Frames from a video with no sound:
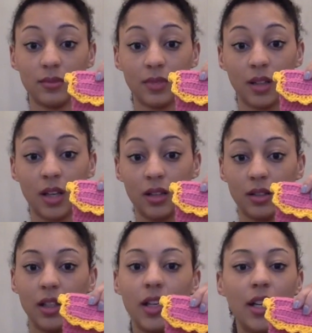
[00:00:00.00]

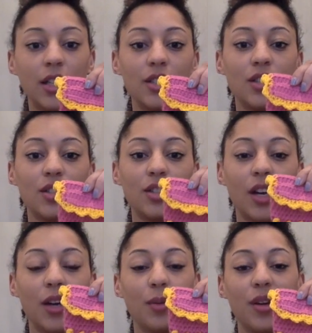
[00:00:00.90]
So
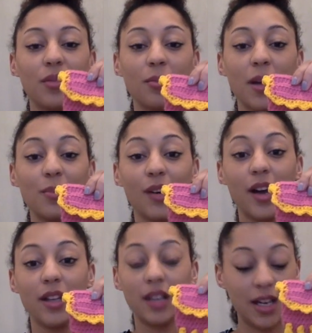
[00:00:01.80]
with my
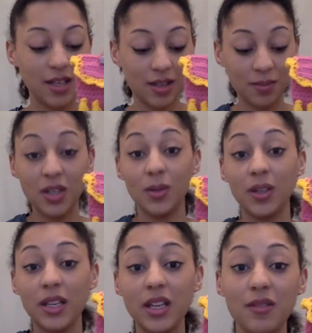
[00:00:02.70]
bright case, I may as well
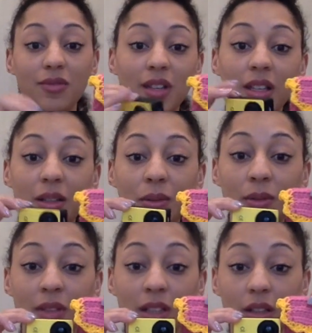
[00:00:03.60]
leave the
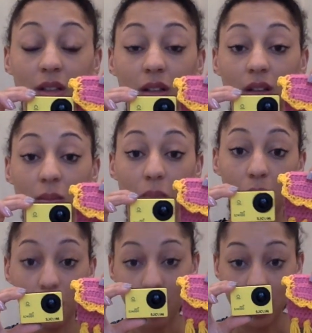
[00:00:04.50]
little
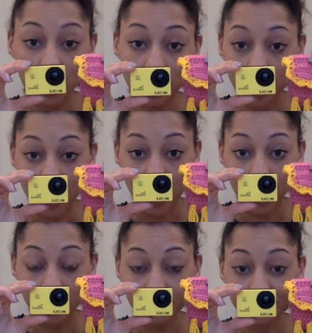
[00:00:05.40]
bright
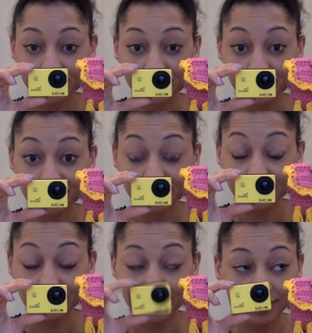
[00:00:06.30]

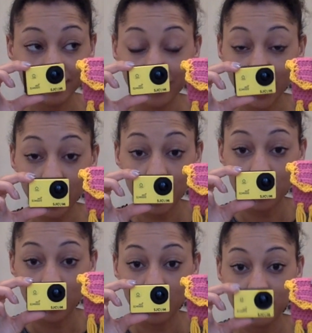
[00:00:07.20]

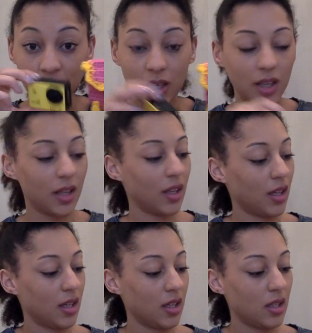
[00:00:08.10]
camera.
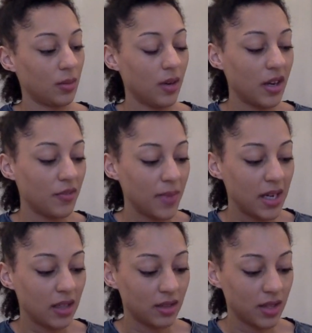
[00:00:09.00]
So I've
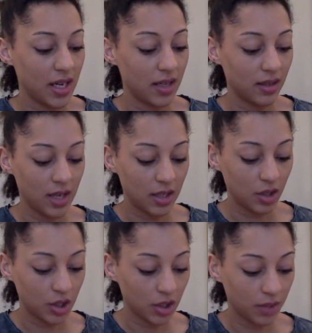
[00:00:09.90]
made this. It
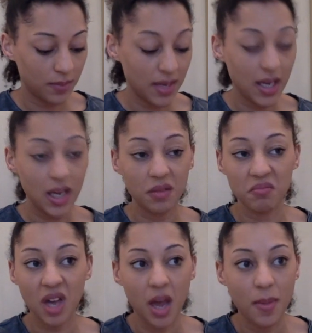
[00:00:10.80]
took me
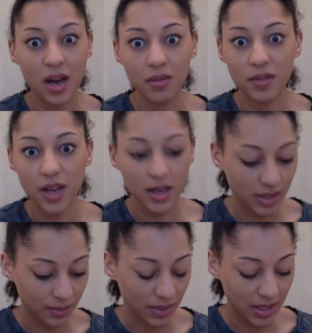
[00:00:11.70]
about
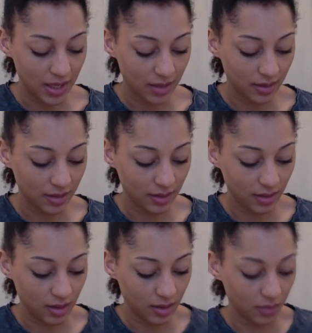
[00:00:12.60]
30 minutes.
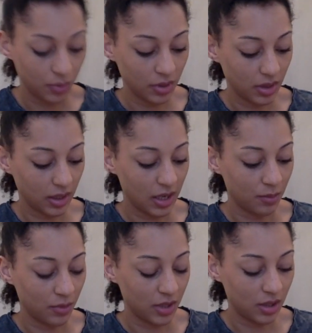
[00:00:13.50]
Put the
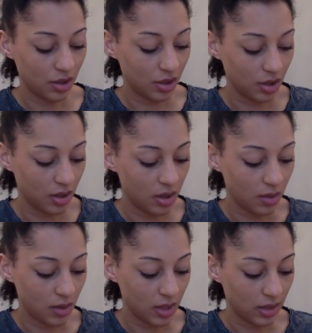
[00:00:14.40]
camera in to show you
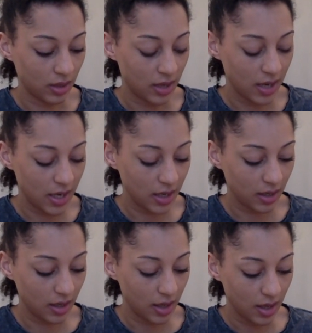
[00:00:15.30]
what it's
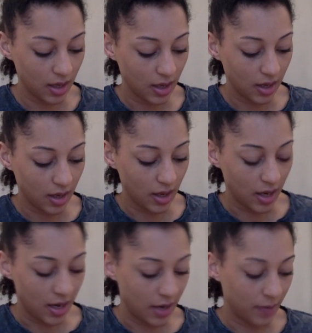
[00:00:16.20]
like.
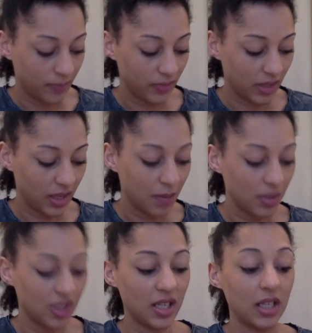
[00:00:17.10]
The camera
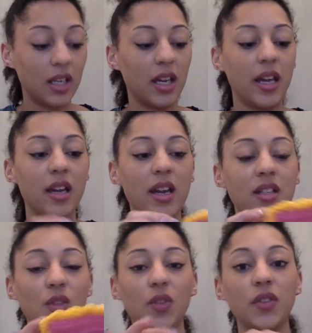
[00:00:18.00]
is dinky,
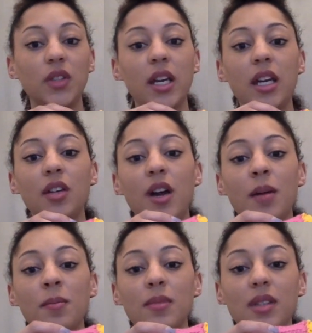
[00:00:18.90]
it's 58
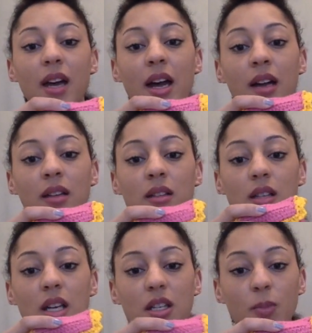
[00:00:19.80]
grams and
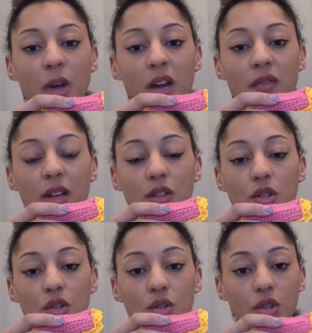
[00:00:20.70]
it's perfect to
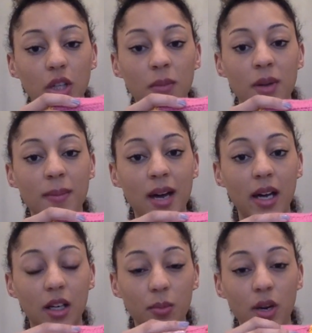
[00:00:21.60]
just chuck in my
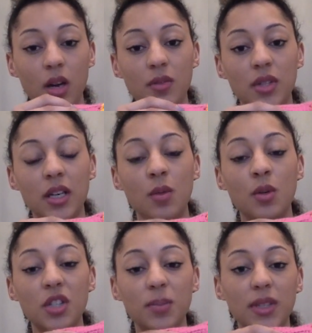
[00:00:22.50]
bag, but obviously I
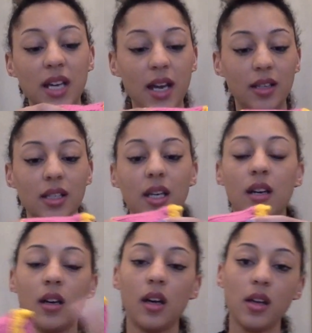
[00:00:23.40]
want to protect it.
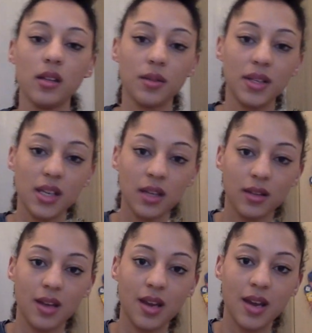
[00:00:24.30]
So it's in
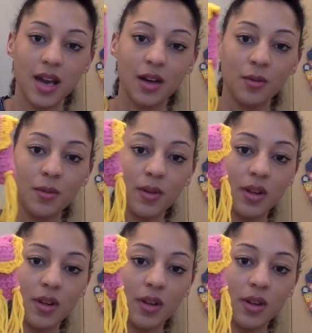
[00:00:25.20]
there now.